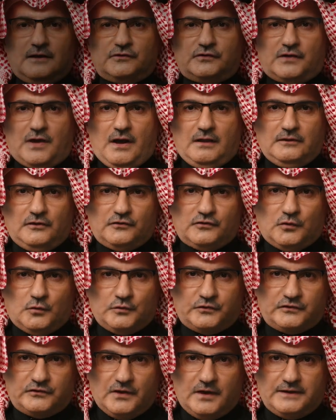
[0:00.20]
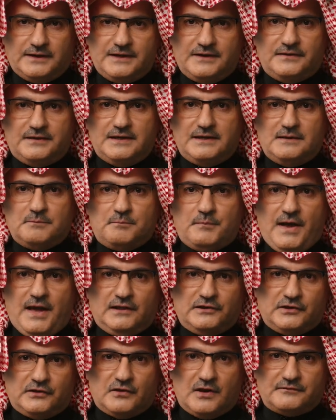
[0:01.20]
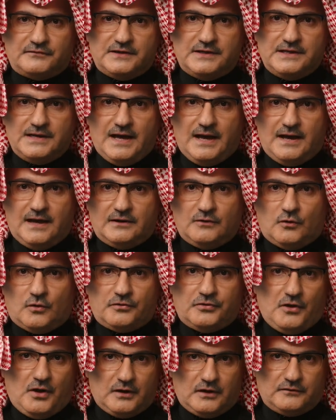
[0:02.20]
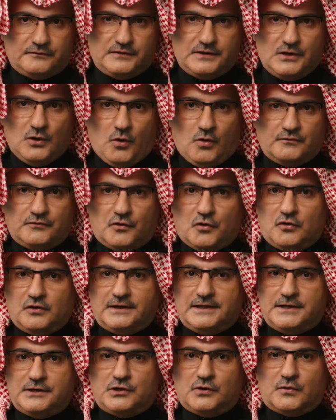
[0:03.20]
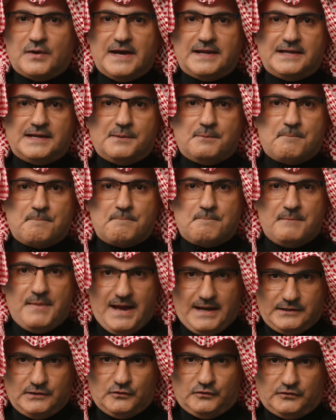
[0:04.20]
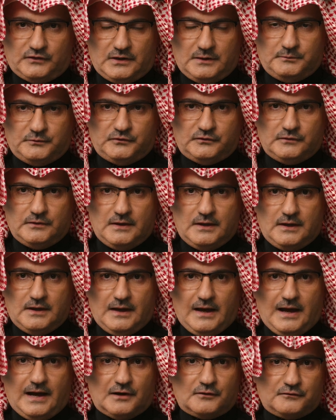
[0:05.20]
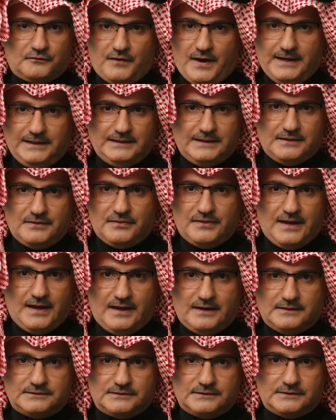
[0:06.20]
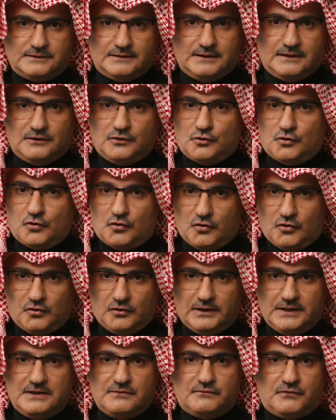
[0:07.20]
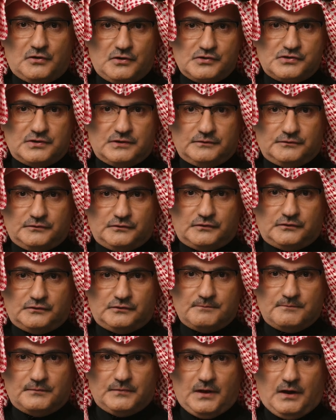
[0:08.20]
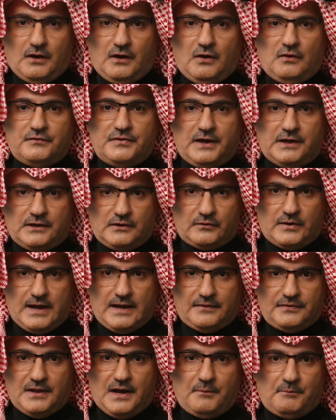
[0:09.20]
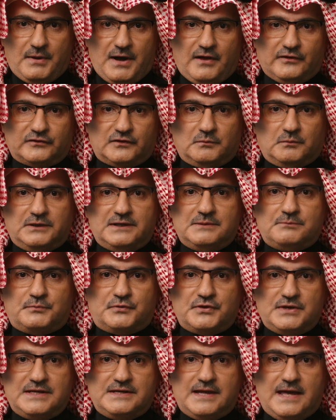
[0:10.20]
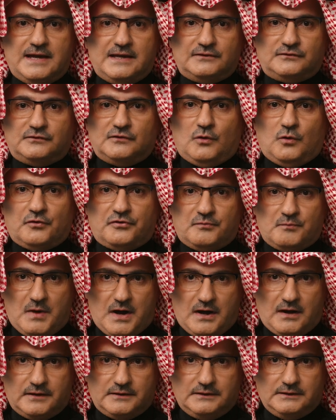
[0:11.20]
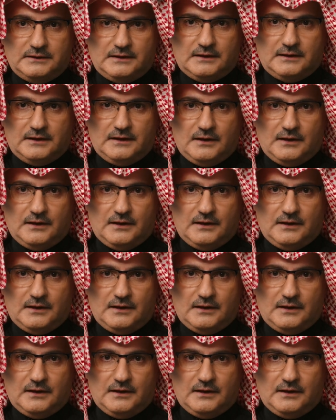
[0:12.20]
Scholars who study the paleography and orthography of early Quranic manuscripts are finding that early versions of the Quran that possibly predate Uthman